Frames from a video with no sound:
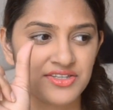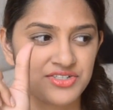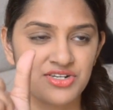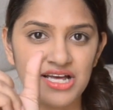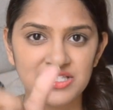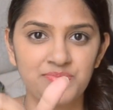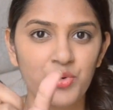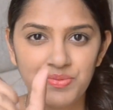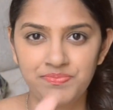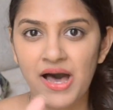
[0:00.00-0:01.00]

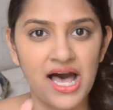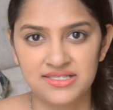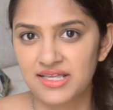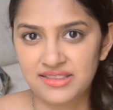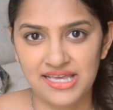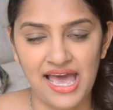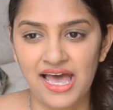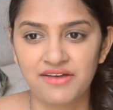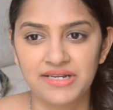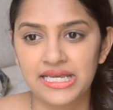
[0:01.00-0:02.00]
transport pass that they
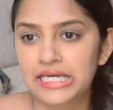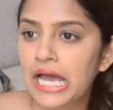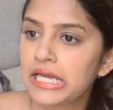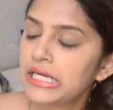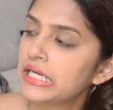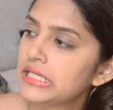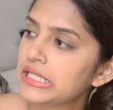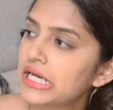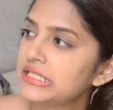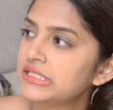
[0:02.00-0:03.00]
have. Like in
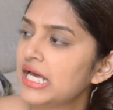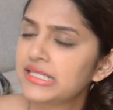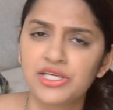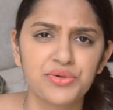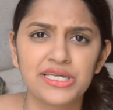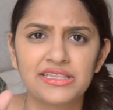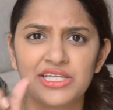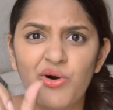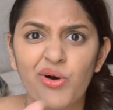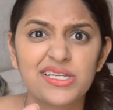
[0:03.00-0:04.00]
London, I think you can get
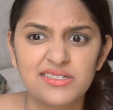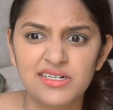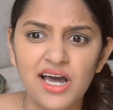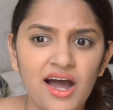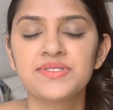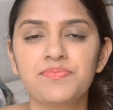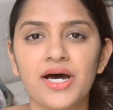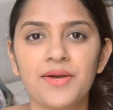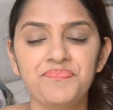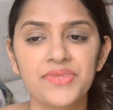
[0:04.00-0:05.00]
the Oyster card,
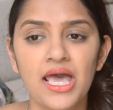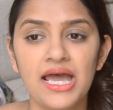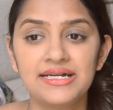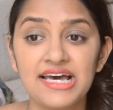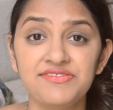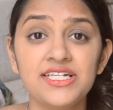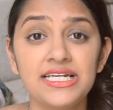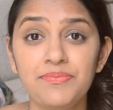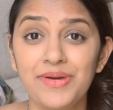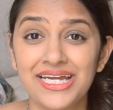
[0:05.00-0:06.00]
but
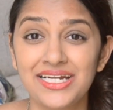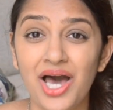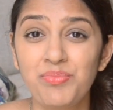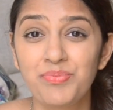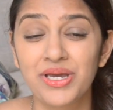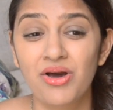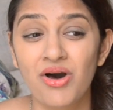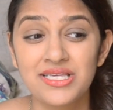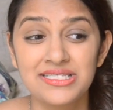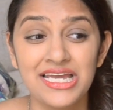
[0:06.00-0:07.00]
definitely pick it up,
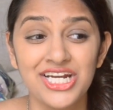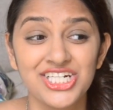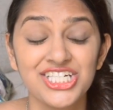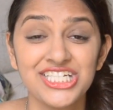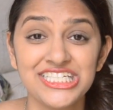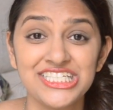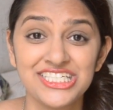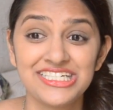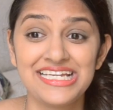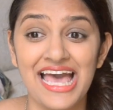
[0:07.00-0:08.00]
because it really,
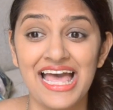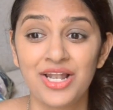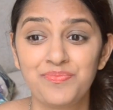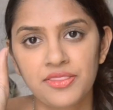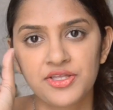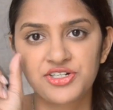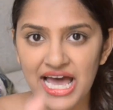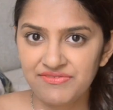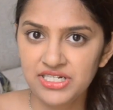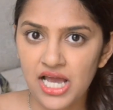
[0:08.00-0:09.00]
really helps. The
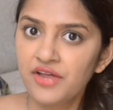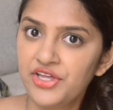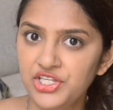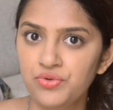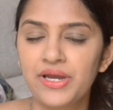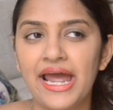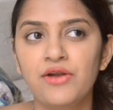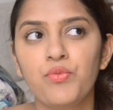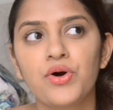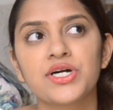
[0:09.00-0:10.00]
travel card that you
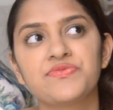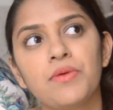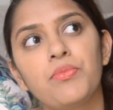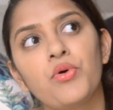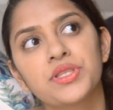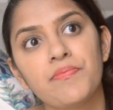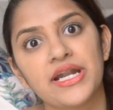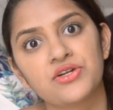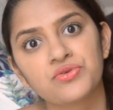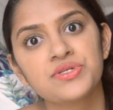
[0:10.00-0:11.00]
get works for both
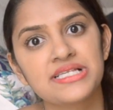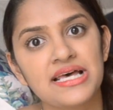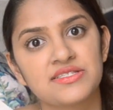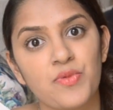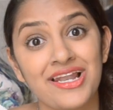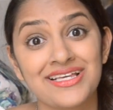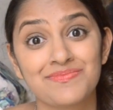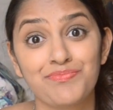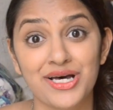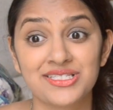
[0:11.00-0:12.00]
metros as well as
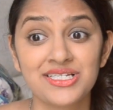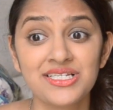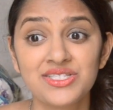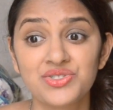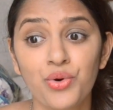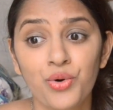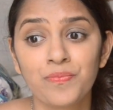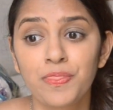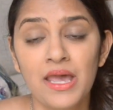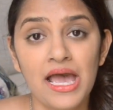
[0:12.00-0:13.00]
buses.
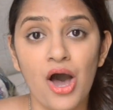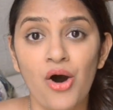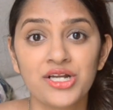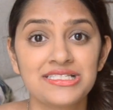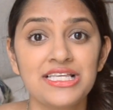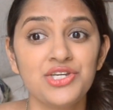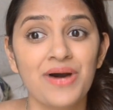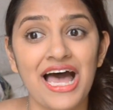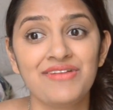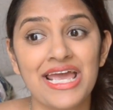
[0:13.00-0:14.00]
So honestly, you
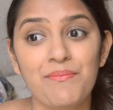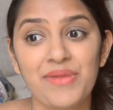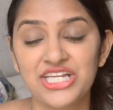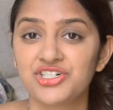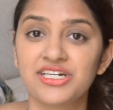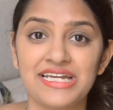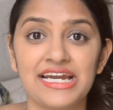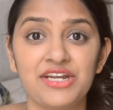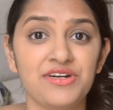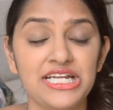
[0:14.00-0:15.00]
have like major
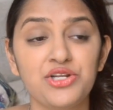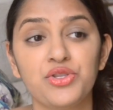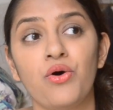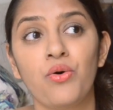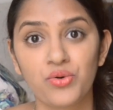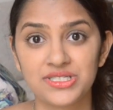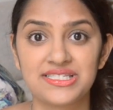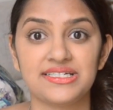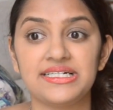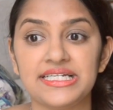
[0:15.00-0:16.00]
connectivity to the whole
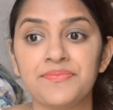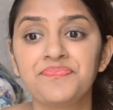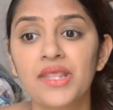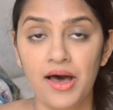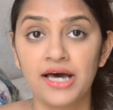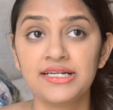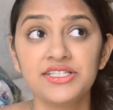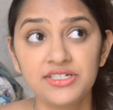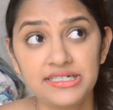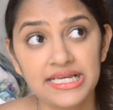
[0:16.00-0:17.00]
city.
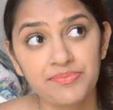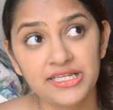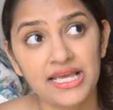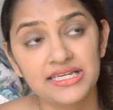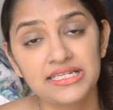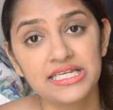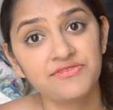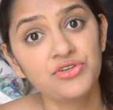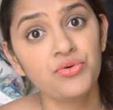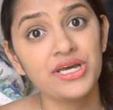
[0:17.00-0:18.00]
Another tip that I can
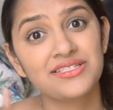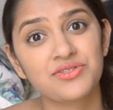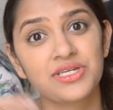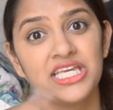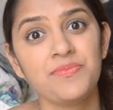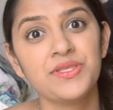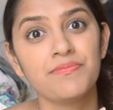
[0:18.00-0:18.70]
give you is to keep the